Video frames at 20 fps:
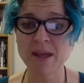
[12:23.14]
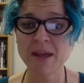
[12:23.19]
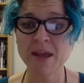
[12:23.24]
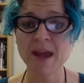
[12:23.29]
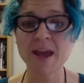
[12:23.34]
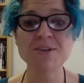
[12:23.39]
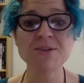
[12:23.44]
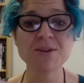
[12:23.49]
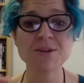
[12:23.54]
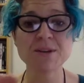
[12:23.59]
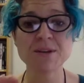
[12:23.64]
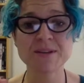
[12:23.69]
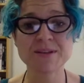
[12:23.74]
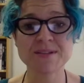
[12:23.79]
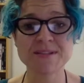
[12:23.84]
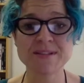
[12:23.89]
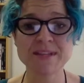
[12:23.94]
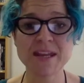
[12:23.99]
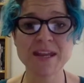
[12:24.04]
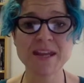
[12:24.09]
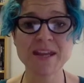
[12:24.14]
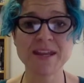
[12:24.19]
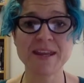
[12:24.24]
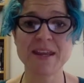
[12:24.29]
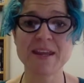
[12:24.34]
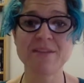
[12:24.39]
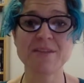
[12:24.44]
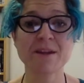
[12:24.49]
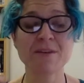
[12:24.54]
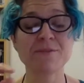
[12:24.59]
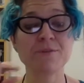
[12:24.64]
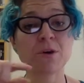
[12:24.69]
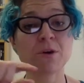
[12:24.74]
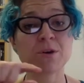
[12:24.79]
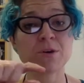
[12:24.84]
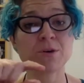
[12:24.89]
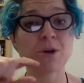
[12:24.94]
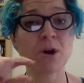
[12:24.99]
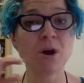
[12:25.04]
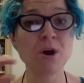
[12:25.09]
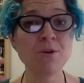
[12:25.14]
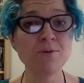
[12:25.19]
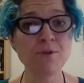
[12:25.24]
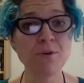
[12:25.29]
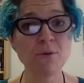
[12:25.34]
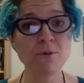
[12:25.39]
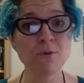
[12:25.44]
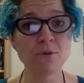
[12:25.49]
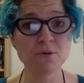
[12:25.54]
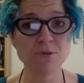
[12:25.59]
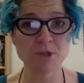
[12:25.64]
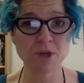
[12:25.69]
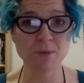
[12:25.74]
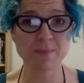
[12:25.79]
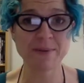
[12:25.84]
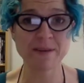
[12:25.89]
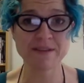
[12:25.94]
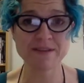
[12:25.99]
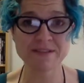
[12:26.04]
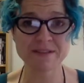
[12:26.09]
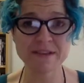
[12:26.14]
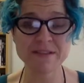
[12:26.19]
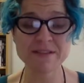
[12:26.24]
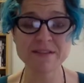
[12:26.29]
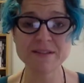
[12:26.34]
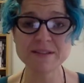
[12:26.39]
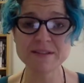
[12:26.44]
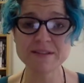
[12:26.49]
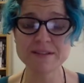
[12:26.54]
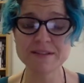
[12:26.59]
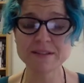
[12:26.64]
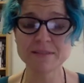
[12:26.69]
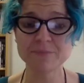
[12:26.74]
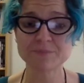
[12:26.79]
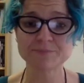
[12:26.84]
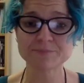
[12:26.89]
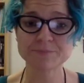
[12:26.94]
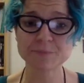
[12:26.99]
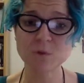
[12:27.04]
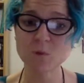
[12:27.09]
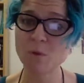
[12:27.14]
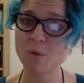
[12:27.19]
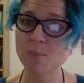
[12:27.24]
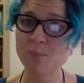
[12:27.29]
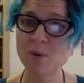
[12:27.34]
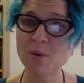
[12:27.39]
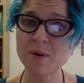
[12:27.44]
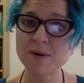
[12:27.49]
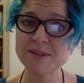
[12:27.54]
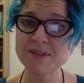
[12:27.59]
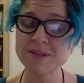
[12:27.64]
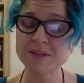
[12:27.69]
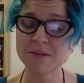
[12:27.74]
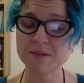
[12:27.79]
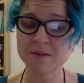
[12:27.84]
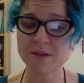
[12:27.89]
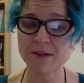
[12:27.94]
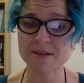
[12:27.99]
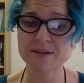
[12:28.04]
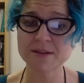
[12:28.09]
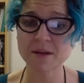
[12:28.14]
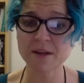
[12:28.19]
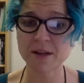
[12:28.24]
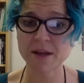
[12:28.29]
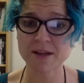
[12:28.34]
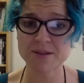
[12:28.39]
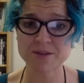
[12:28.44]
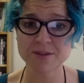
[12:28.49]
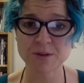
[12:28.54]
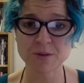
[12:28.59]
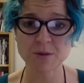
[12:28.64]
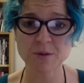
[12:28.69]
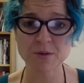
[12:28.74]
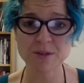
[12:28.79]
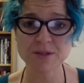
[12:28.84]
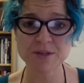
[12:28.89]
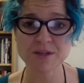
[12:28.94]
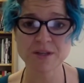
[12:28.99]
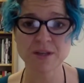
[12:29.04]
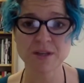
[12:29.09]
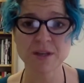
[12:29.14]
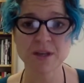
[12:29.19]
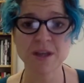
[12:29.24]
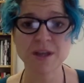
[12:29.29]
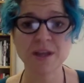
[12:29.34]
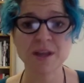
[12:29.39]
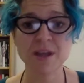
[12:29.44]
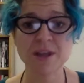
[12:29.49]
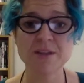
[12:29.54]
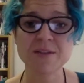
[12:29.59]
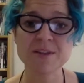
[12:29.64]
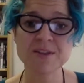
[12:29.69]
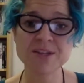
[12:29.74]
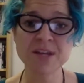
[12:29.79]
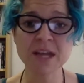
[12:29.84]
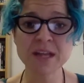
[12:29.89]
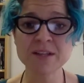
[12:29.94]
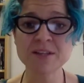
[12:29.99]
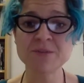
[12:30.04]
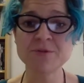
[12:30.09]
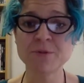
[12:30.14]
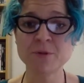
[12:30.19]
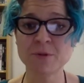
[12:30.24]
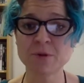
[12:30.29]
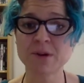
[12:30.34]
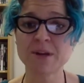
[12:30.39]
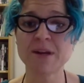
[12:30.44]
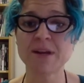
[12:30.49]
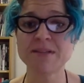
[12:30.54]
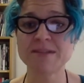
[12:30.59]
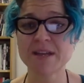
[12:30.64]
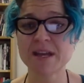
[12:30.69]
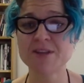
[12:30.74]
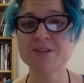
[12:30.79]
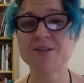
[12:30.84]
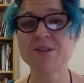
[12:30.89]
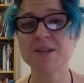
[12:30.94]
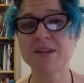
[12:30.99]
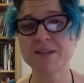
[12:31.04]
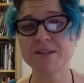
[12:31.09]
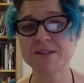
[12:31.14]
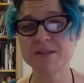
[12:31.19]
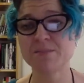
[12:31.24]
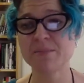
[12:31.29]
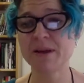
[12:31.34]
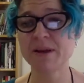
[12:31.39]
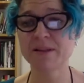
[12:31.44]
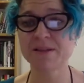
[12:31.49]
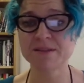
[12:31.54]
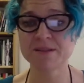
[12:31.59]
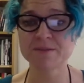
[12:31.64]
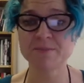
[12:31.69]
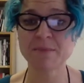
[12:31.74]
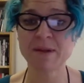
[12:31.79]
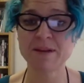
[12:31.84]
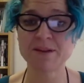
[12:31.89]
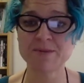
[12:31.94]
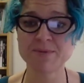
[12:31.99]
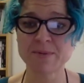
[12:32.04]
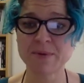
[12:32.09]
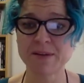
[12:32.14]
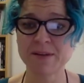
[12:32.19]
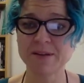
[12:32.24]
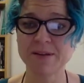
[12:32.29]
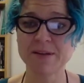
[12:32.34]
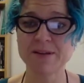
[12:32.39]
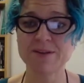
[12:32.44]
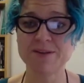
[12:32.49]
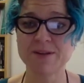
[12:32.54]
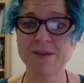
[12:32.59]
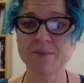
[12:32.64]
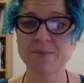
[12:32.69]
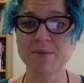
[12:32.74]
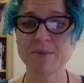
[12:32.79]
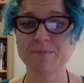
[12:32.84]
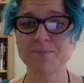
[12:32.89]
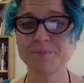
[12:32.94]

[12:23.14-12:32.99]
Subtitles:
And you can see here they've got an overall topic sentence, or a point, as I like to call it. The challenge for organisation is to balance management and leadership,